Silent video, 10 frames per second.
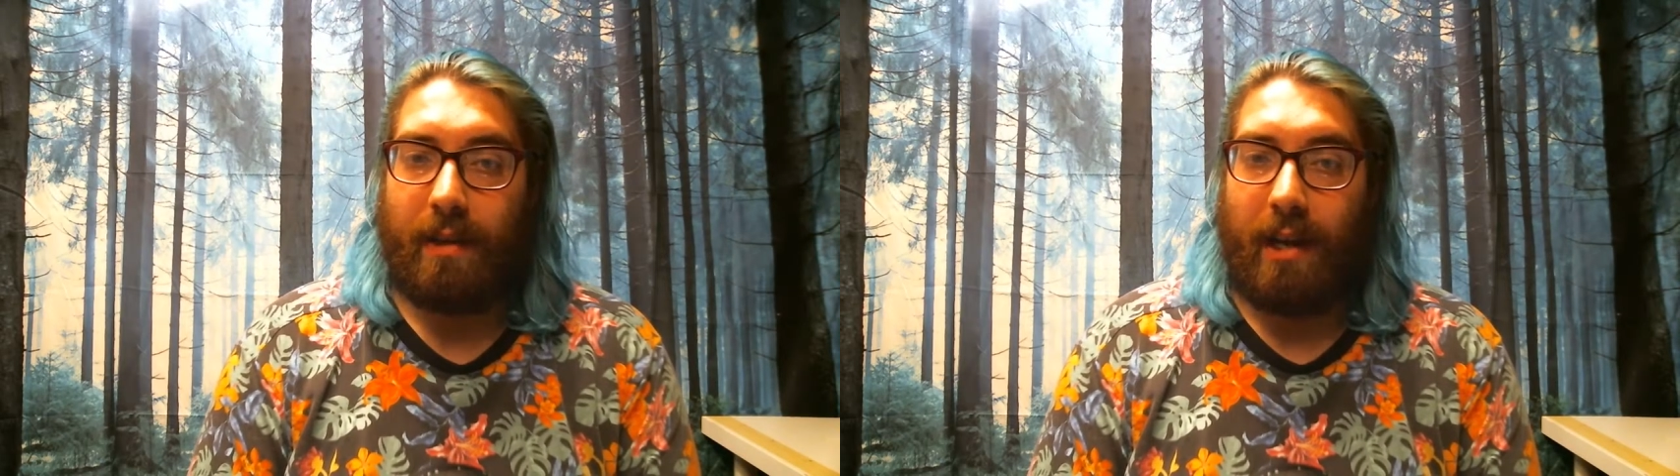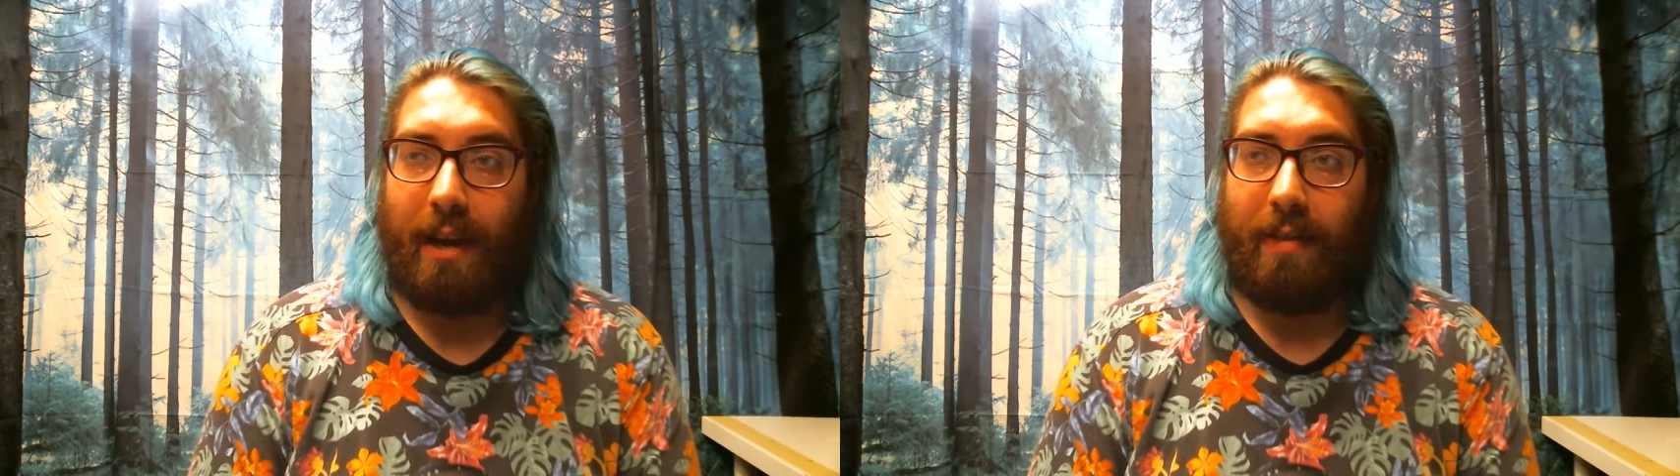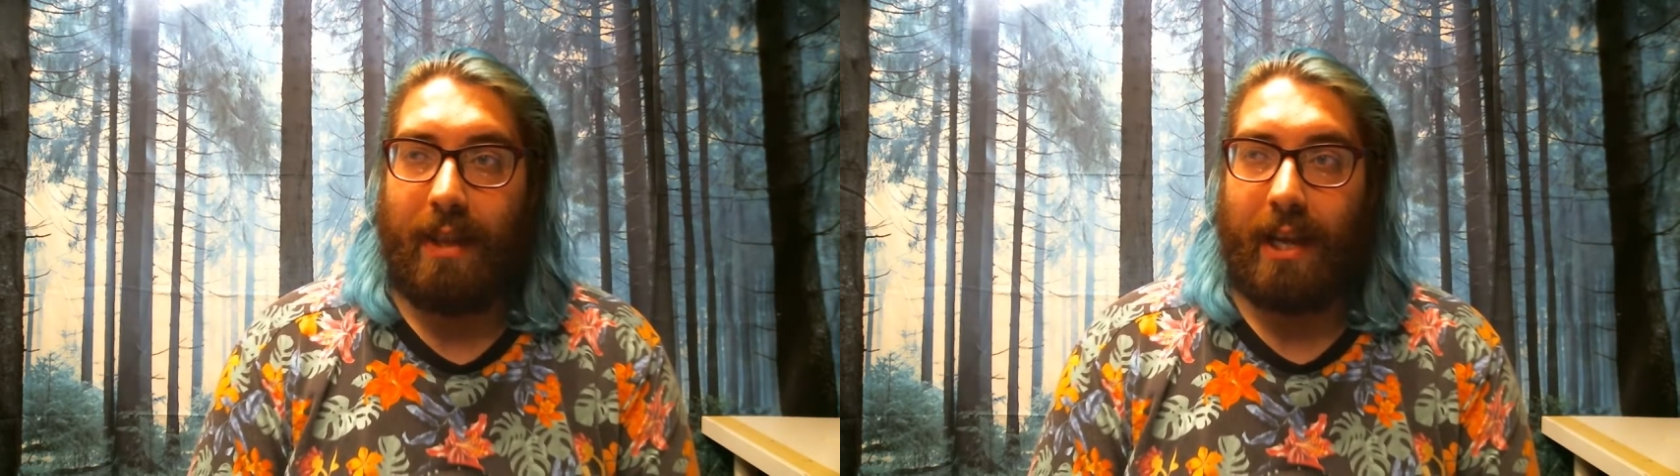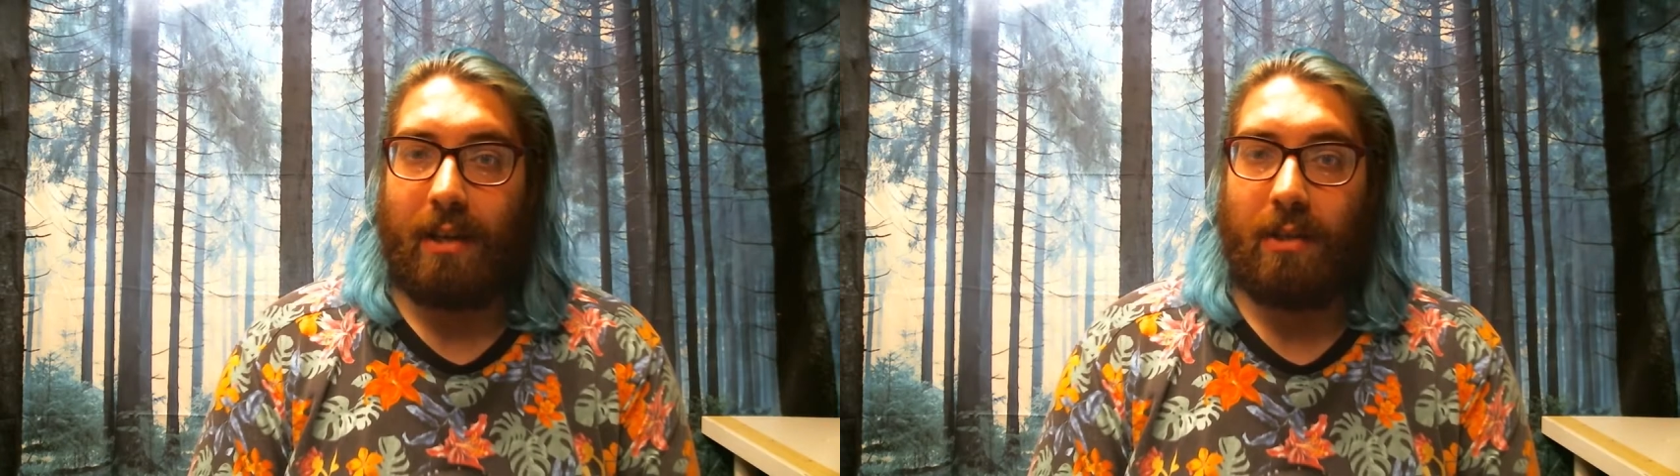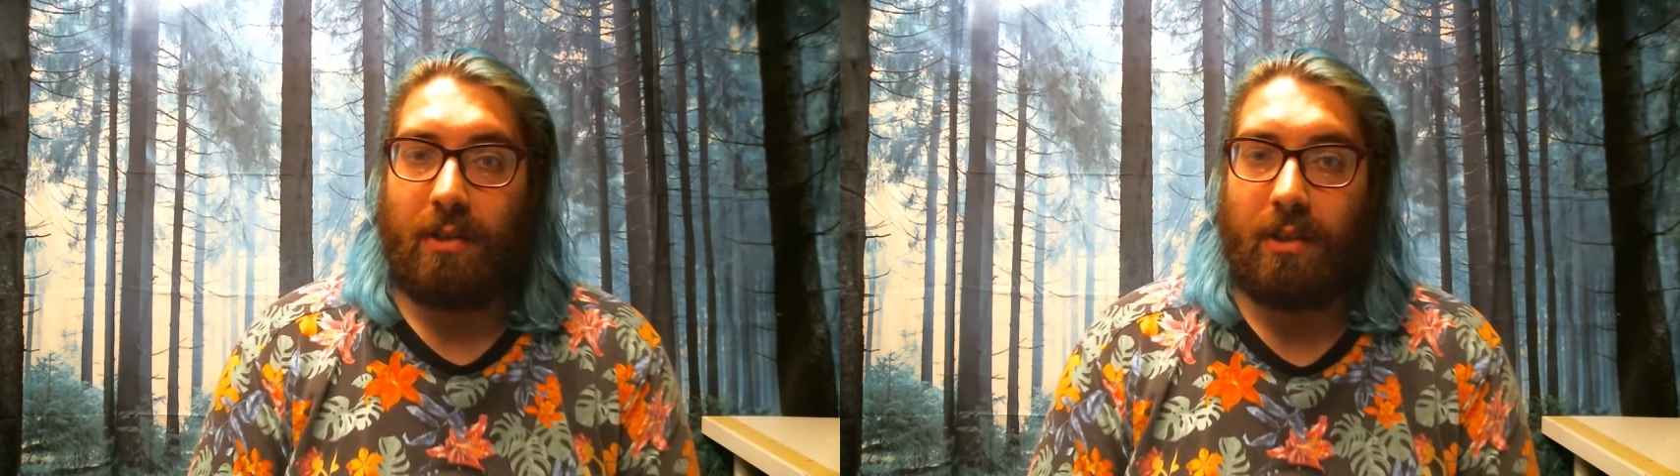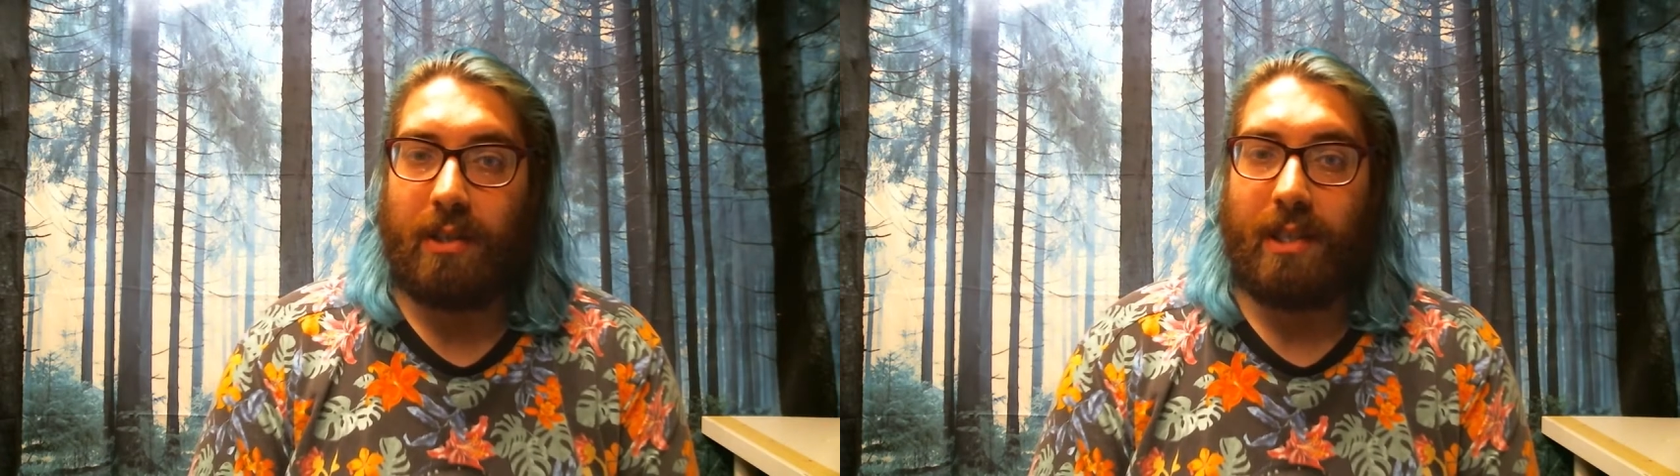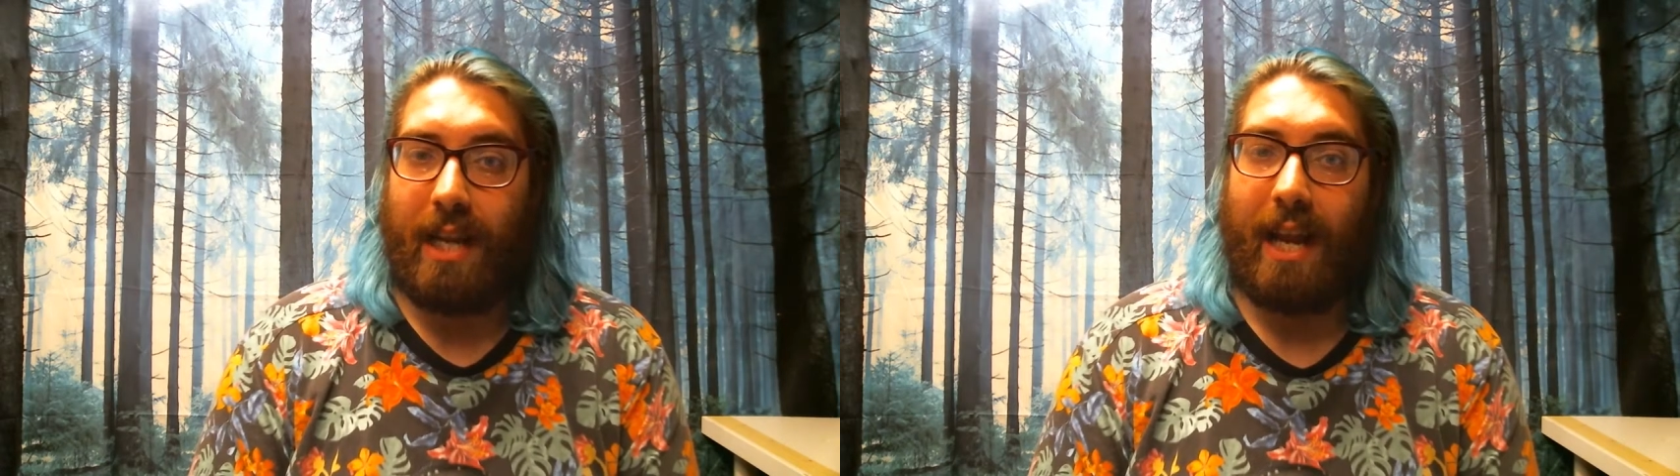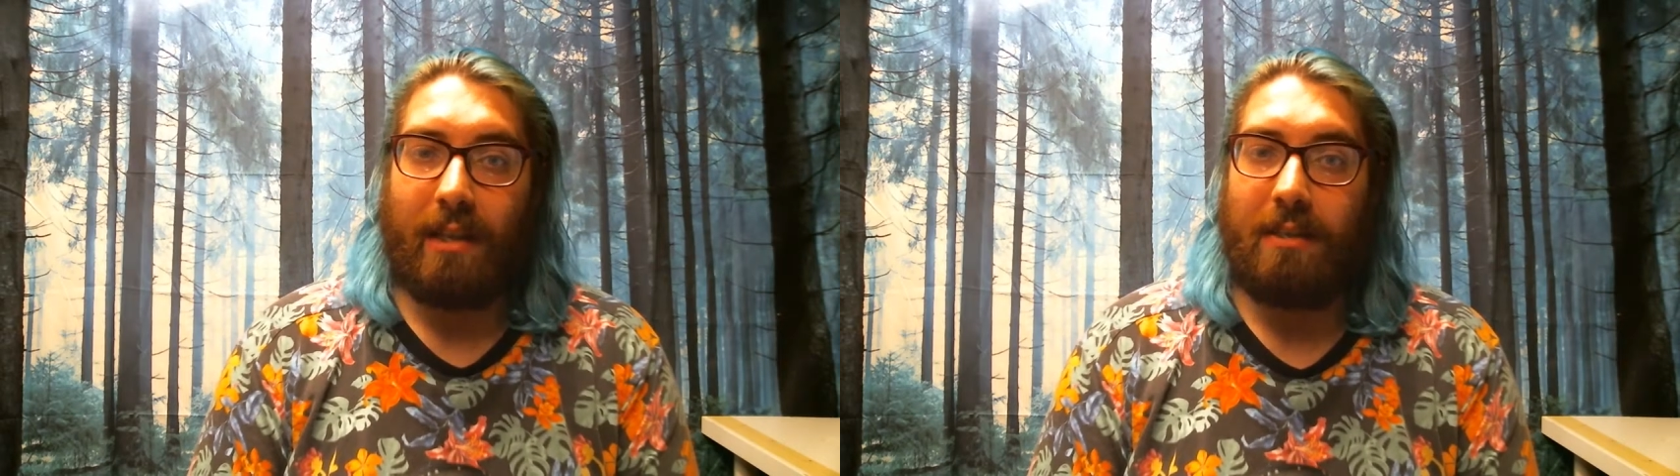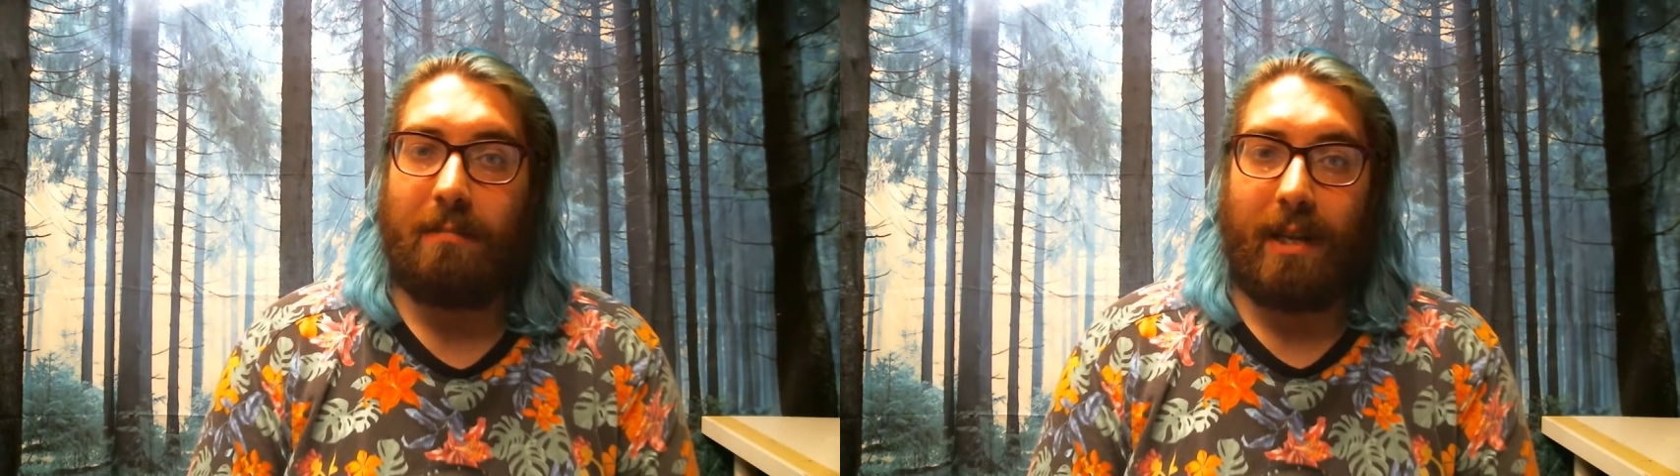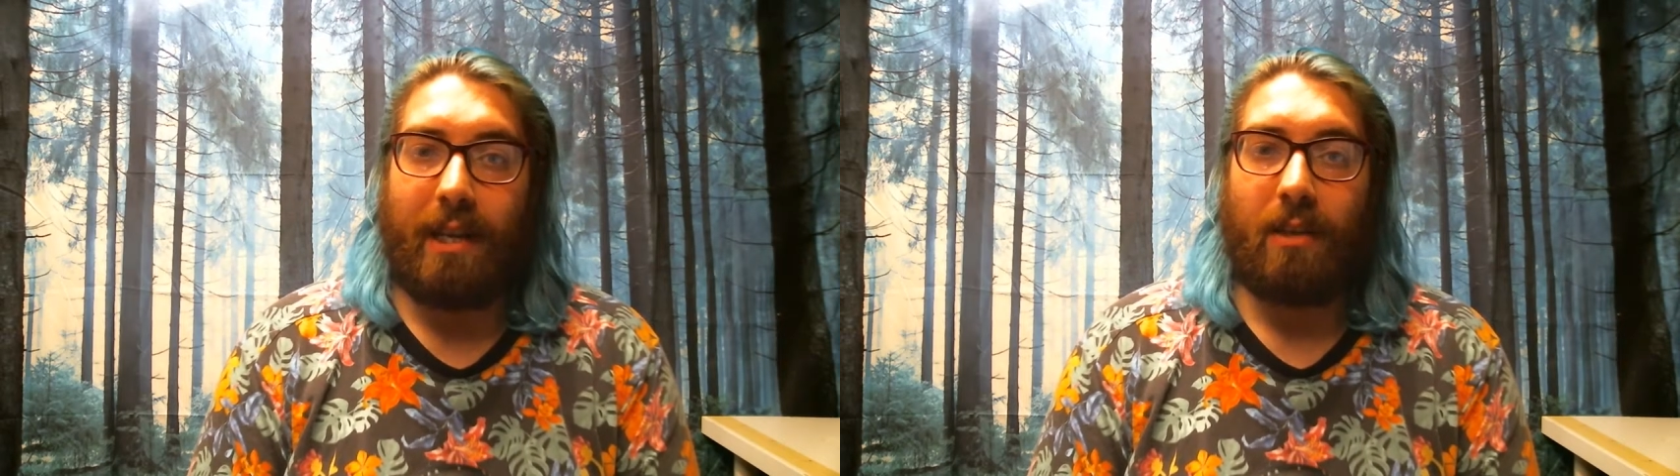I think should stand to
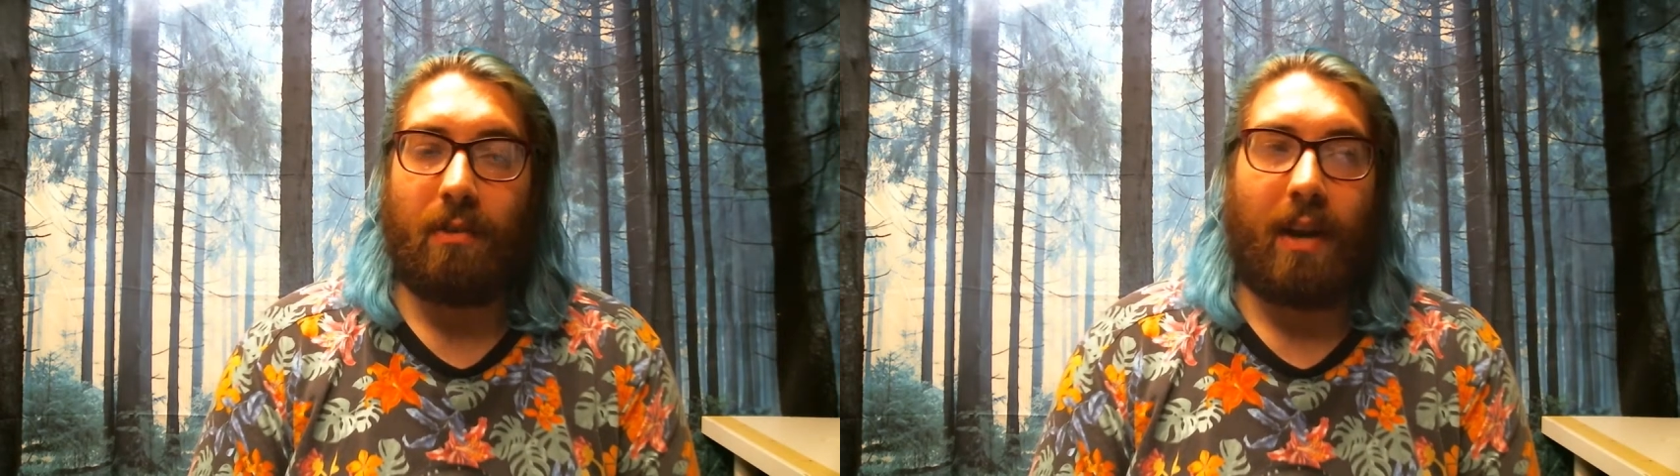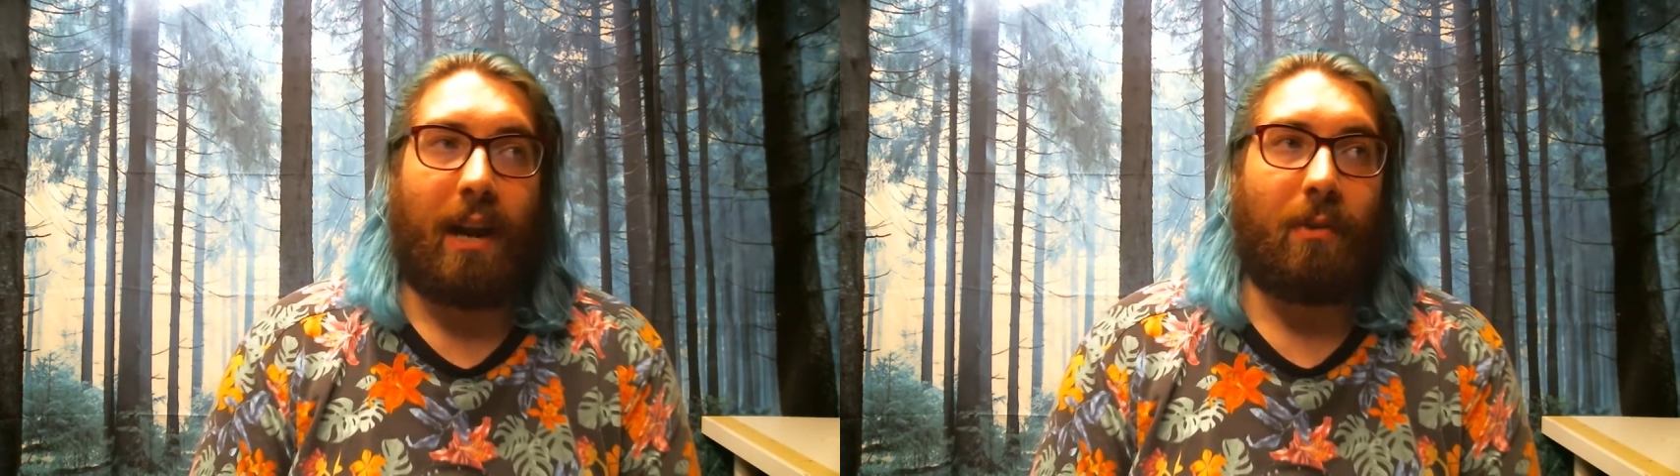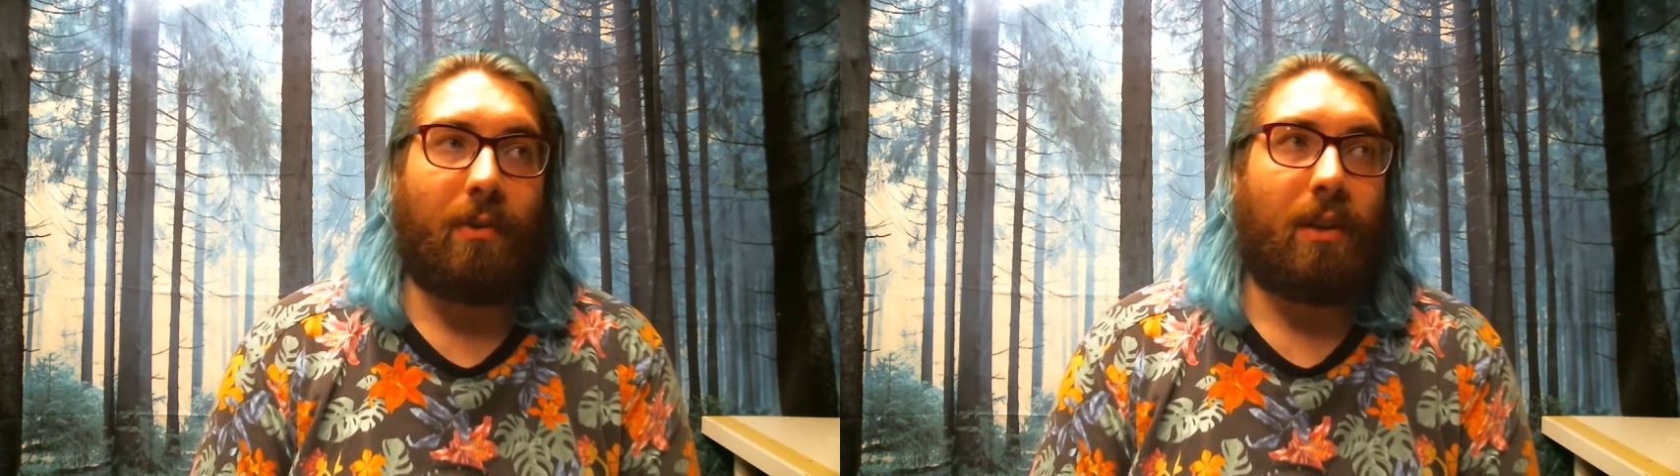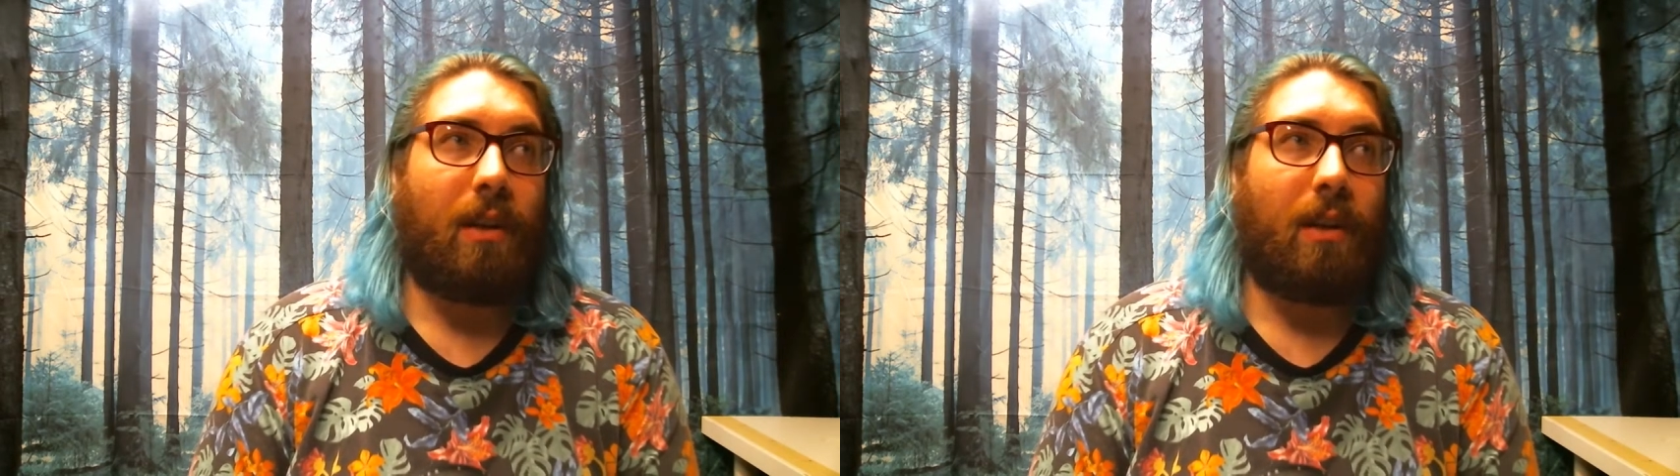be year round.